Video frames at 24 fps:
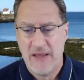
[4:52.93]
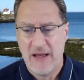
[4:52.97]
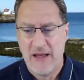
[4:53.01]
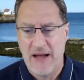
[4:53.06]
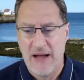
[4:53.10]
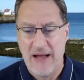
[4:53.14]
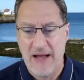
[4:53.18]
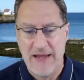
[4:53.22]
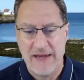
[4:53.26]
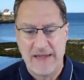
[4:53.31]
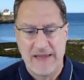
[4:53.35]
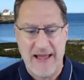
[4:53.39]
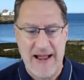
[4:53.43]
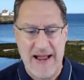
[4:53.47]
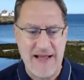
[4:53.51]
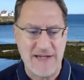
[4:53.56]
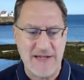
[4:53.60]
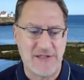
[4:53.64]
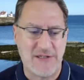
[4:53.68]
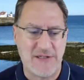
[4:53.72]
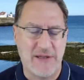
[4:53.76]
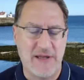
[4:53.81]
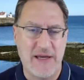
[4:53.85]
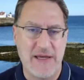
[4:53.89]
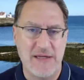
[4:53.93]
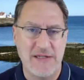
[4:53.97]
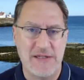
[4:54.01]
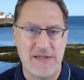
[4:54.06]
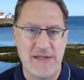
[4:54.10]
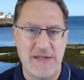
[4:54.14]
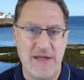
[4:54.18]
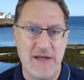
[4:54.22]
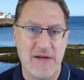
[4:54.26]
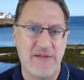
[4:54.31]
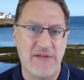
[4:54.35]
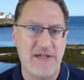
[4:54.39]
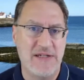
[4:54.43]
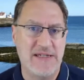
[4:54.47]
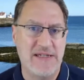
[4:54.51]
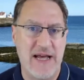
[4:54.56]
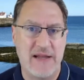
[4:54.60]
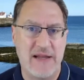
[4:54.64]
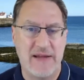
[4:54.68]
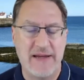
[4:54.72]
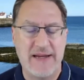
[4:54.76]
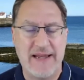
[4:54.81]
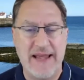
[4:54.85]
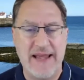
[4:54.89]
And lastly is the
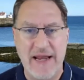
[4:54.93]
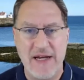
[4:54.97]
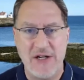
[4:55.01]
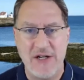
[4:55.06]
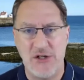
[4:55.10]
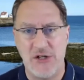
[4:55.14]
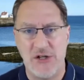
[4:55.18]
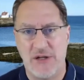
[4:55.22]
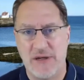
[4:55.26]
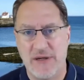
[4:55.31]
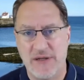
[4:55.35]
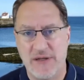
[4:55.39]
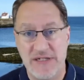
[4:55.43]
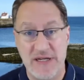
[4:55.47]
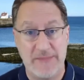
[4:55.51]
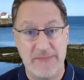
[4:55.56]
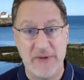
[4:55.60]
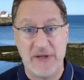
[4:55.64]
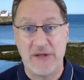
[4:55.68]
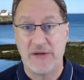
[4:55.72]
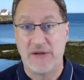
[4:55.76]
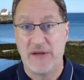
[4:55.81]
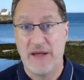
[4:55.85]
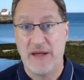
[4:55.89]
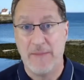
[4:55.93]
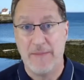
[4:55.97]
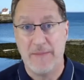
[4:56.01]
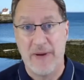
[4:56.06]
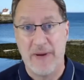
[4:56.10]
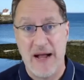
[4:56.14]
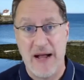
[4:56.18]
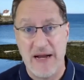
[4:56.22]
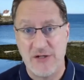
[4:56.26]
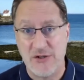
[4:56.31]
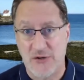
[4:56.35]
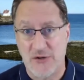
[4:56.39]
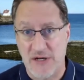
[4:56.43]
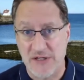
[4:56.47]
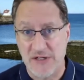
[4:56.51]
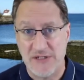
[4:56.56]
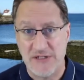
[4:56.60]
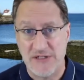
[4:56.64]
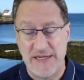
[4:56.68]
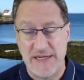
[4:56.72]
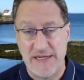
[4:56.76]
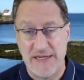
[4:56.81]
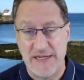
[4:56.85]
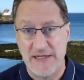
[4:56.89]
delegation, typically by
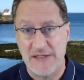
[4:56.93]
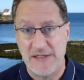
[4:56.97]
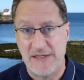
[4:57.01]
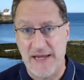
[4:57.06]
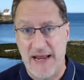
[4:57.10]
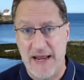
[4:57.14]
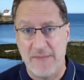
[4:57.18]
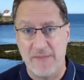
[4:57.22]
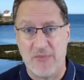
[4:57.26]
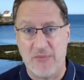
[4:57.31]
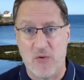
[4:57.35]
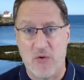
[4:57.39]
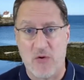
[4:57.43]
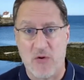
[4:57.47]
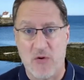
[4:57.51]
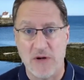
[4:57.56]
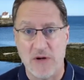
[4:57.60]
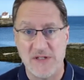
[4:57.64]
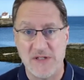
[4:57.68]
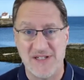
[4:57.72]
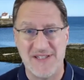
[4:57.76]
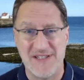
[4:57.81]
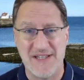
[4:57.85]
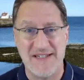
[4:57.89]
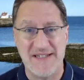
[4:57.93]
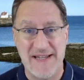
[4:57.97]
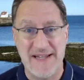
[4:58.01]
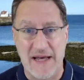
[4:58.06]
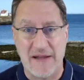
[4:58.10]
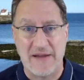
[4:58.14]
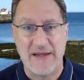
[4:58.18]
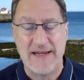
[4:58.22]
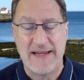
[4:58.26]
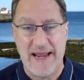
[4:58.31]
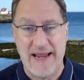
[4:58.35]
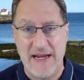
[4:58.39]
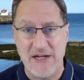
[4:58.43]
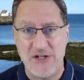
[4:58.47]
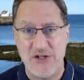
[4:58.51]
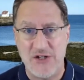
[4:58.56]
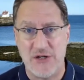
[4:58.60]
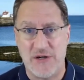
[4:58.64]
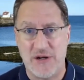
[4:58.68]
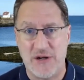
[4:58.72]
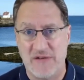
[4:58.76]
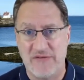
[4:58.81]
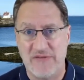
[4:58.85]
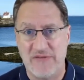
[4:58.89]
trustees and boards, is the
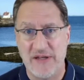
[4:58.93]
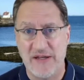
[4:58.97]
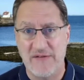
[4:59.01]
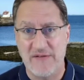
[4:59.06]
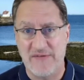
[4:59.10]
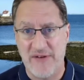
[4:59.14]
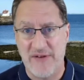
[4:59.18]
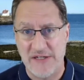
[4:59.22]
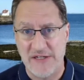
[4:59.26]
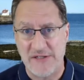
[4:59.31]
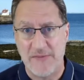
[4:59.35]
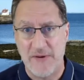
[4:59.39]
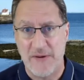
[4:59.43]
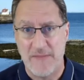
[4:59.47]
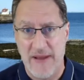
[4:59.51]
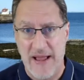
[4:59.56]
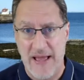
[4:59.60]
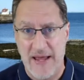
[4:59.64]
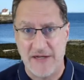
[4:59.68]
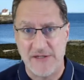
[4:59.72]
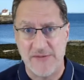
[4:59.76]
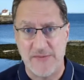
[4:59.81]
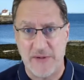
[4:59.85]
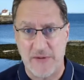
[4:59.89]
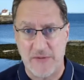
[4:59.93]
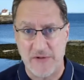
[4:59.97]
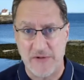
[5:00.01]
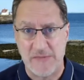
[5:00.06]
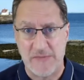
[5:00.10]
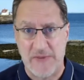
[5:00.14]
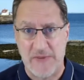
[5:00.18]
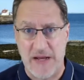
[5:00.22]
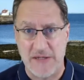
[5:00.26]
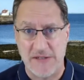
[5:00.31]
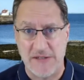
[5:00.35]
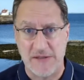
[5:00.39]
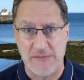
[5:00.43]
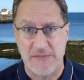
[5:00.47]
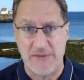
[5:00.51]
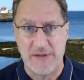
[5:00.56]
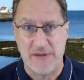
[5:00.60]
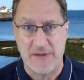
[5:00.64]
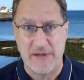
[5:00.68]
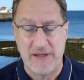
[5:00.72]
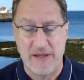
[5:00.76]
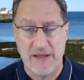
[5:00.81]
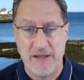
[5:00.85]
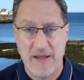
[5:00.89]
delegation of the investment management
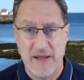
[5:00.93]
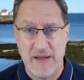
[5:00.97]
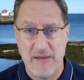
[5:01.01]
responsibility,